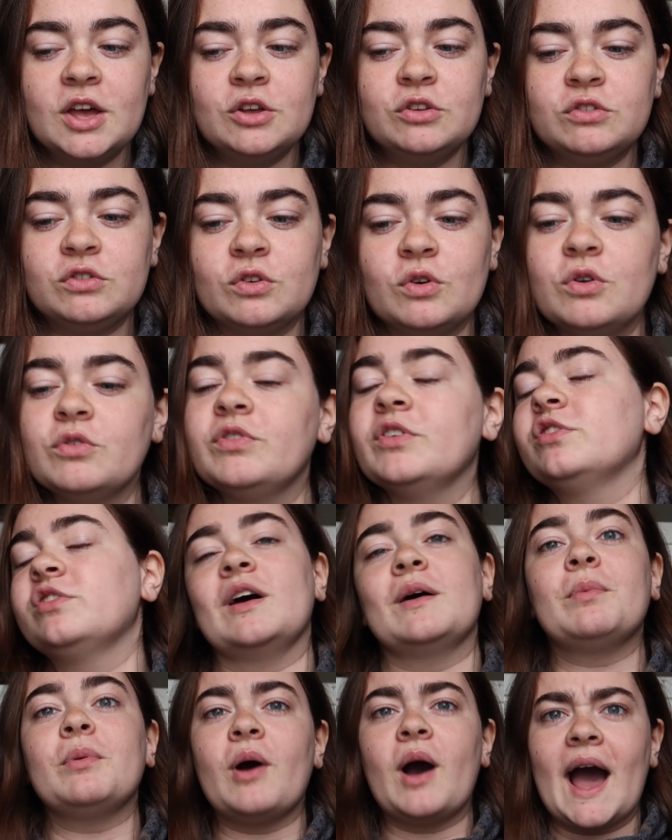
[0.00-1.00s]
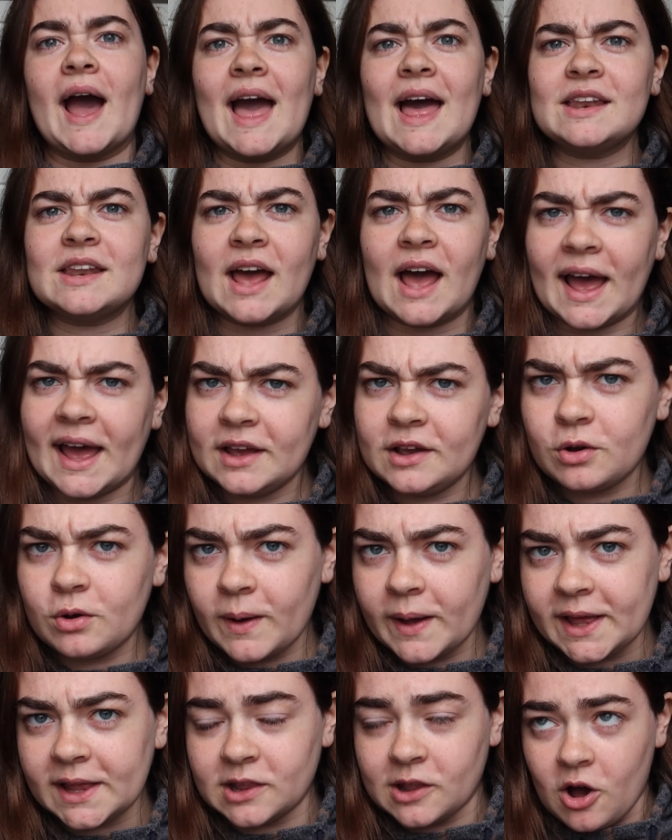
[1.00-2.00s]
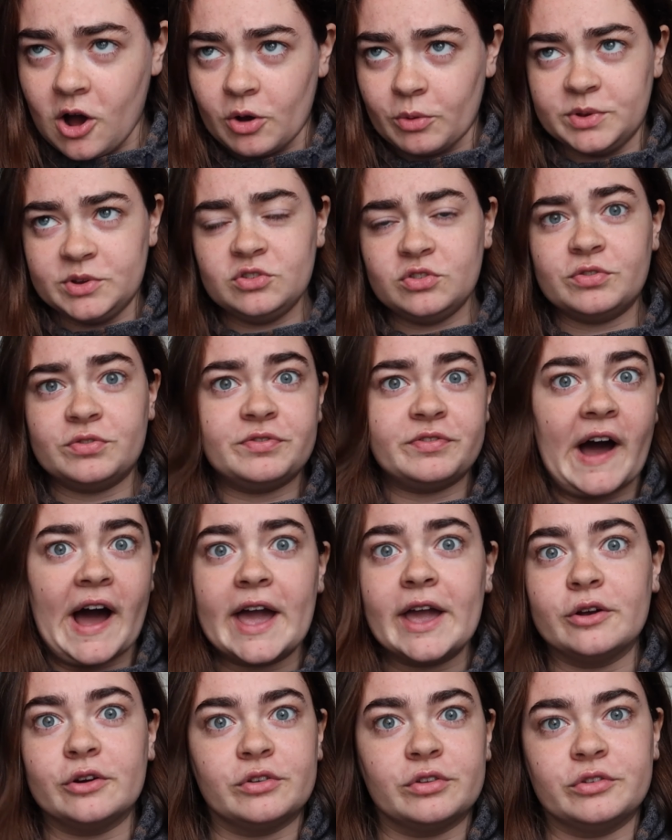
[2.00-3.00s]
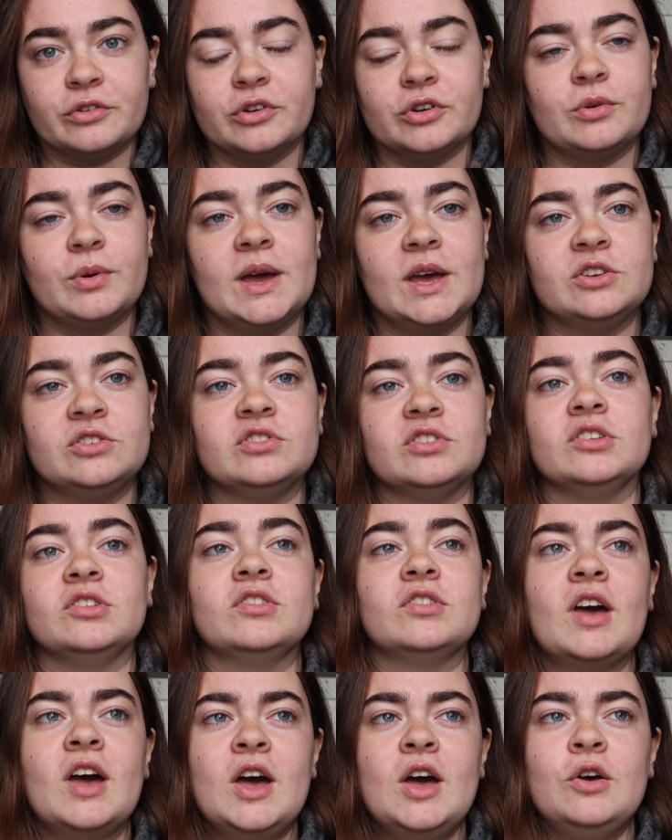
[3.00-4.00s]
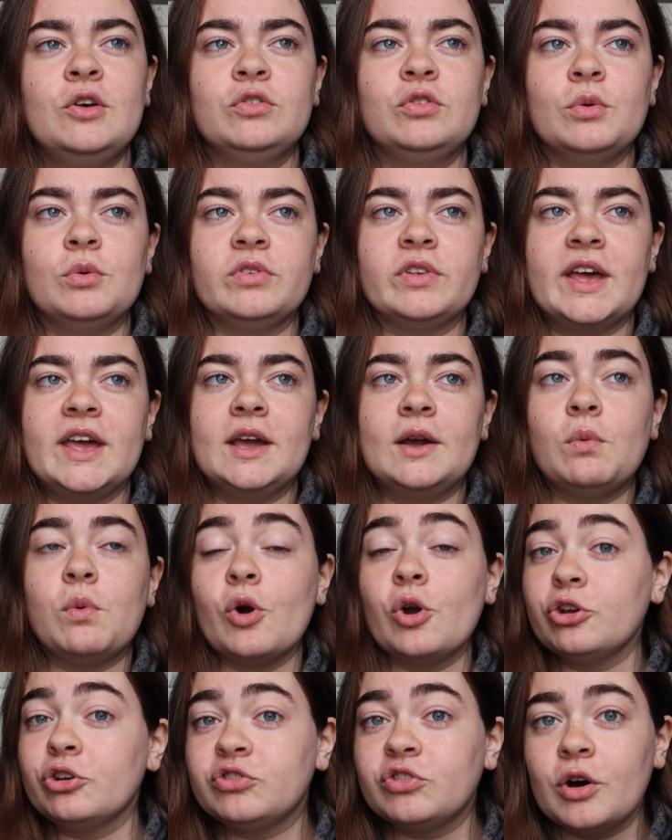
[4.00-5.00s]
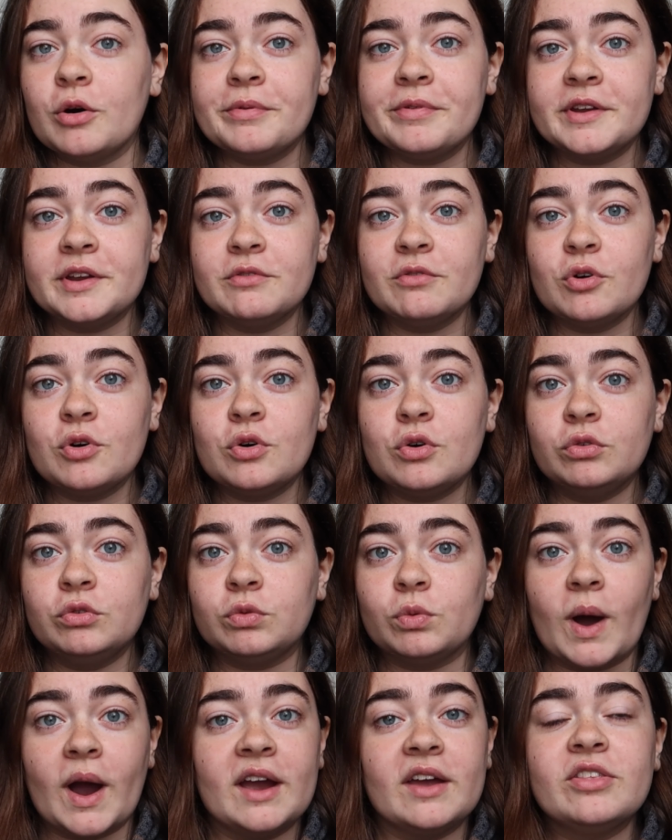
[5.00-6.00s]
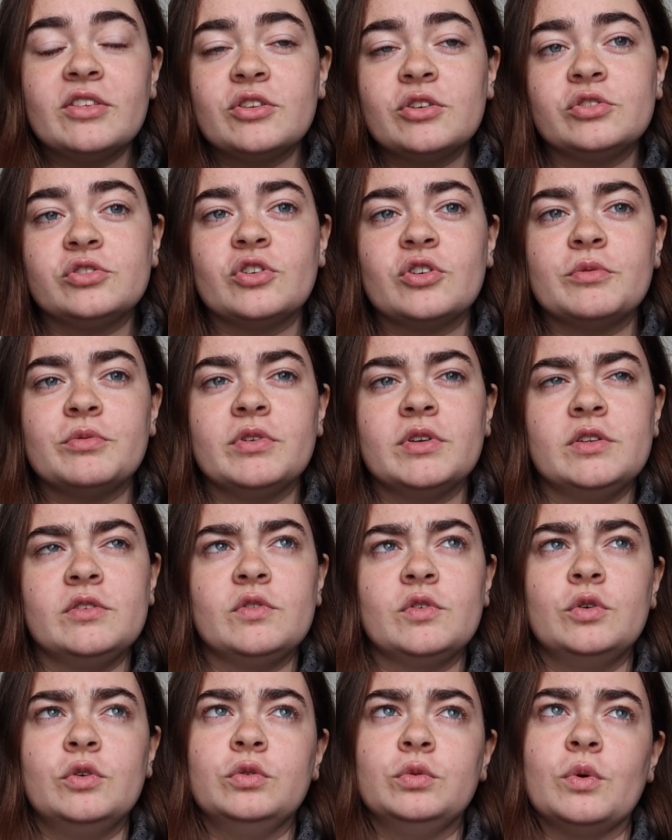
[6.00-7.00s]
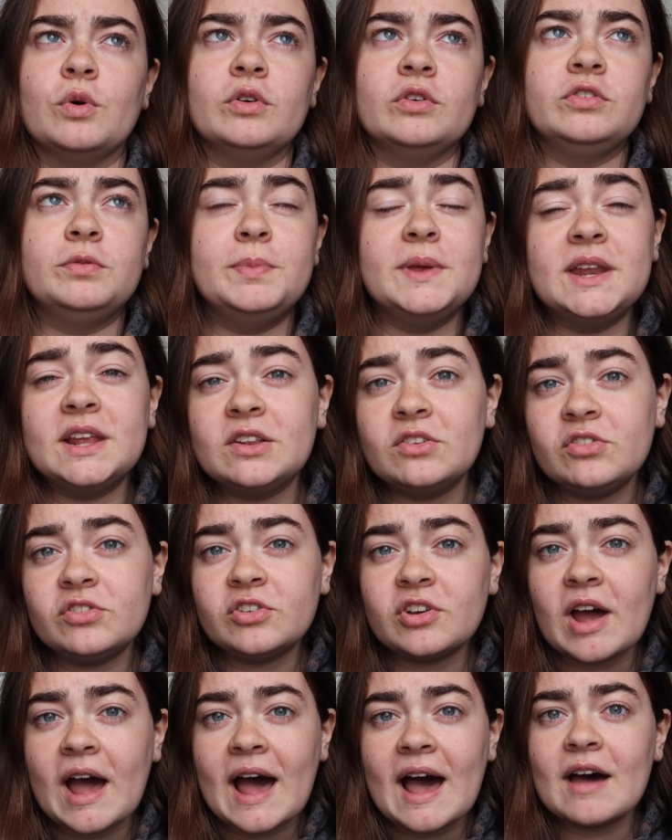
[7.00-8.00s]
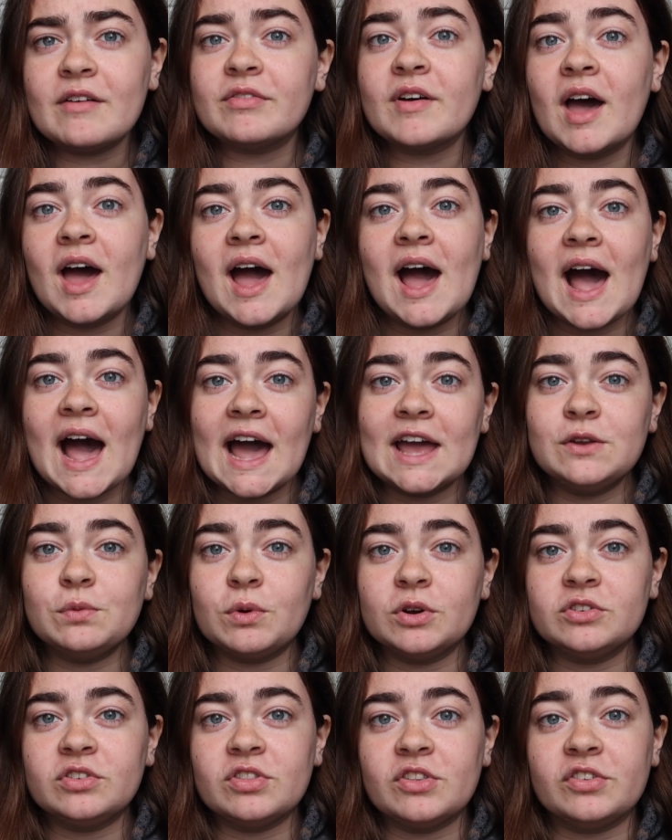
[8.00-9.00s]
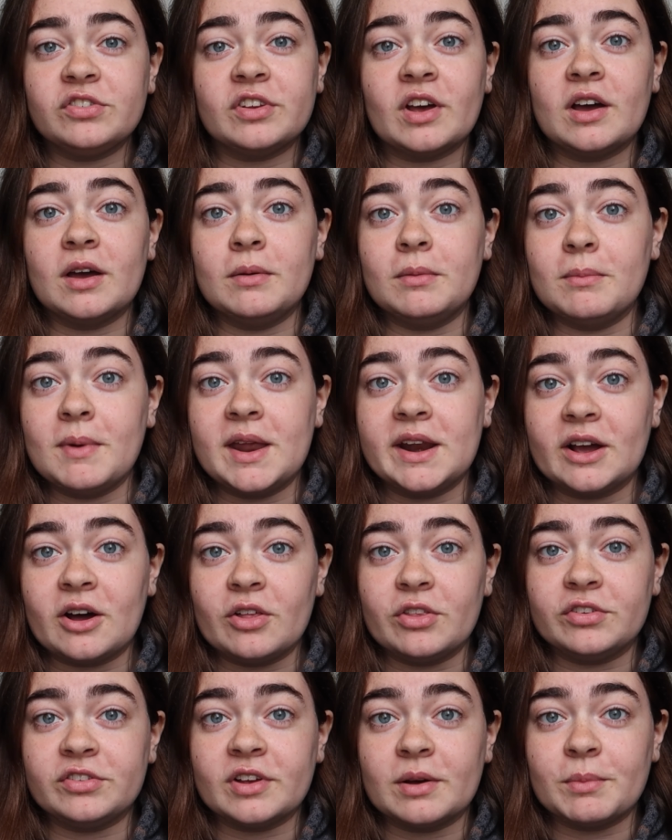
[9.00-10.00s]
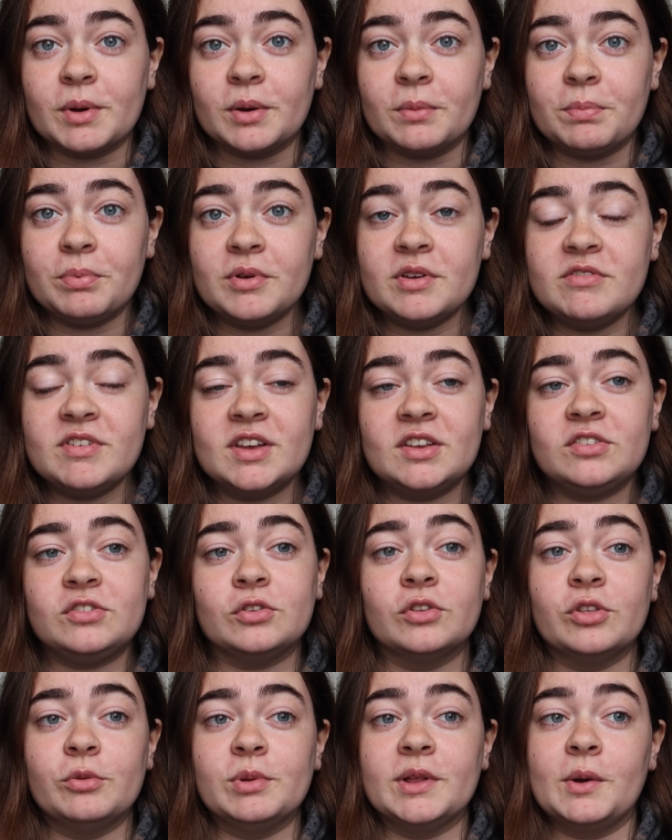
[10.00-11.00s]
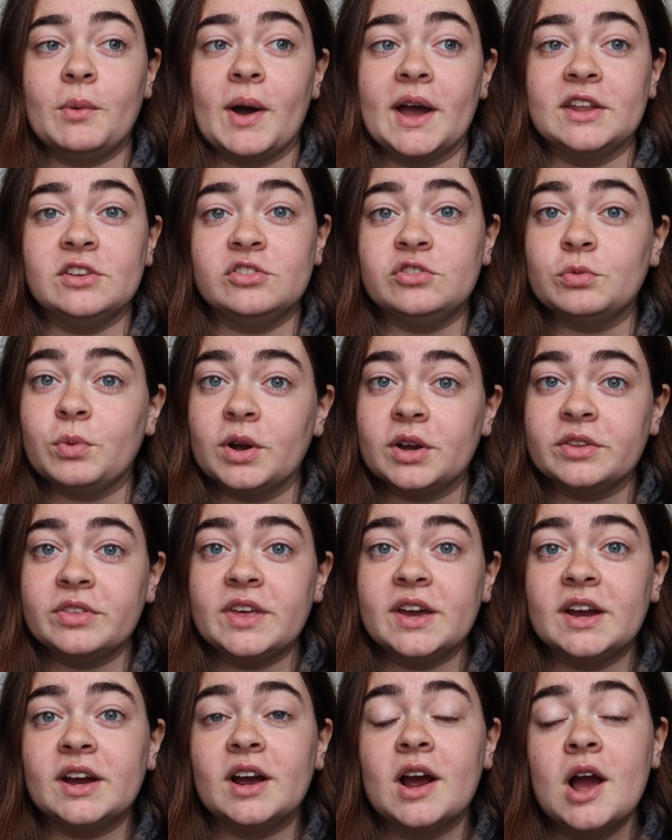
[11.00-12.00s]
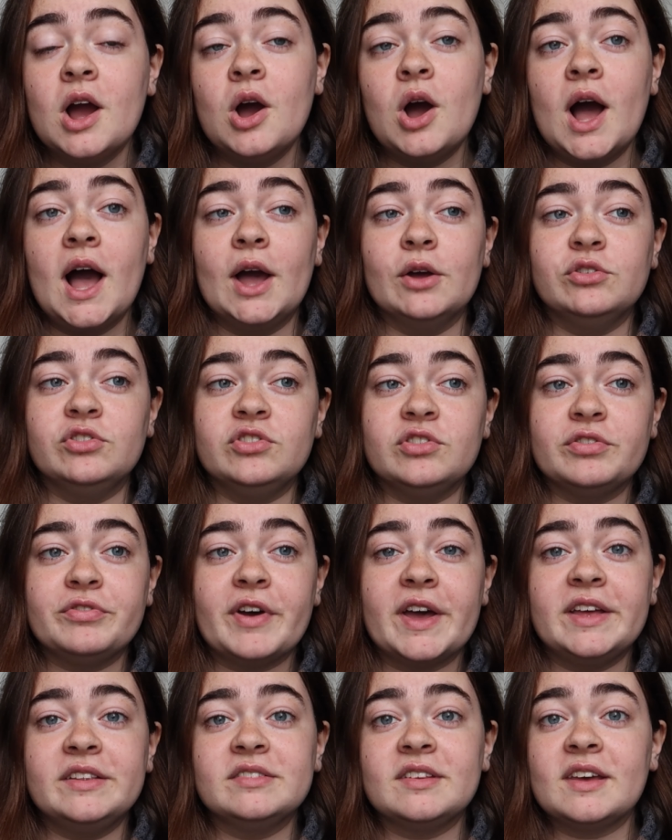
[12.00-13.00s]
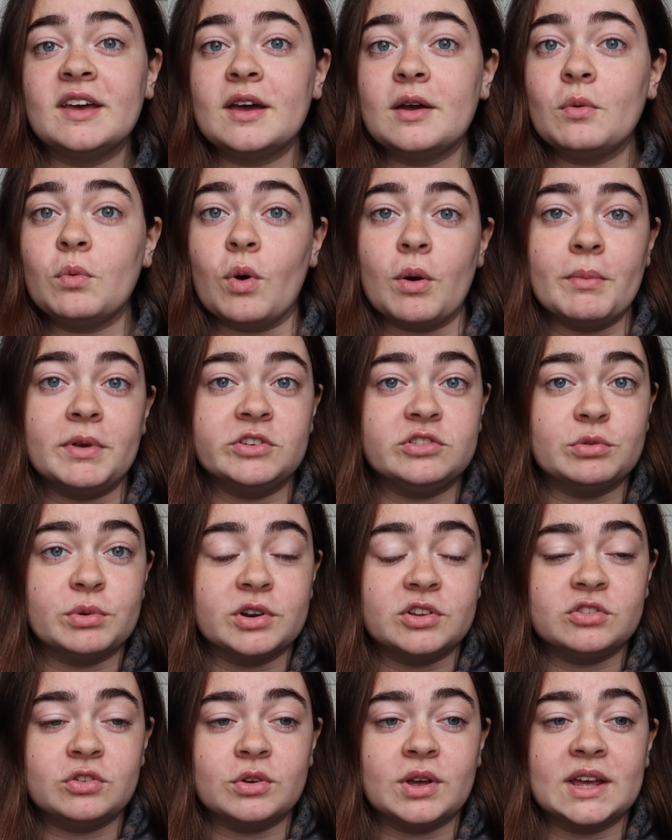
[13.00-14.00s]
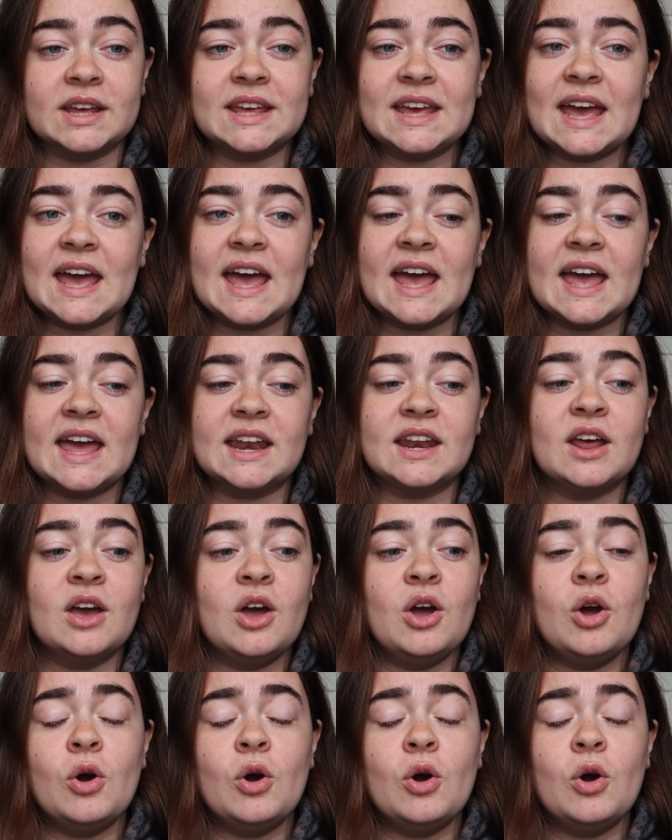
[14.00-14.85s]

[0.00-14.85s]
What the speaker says: So for example, I had quite a lot. We just fired through questions. So it was like, what are your top 3 roles? Why are they your top 3 roles? What experience do you have? I'd worked in America the summer previous, so they were like, why did you work there? How did you find it? What makes you want to do it again?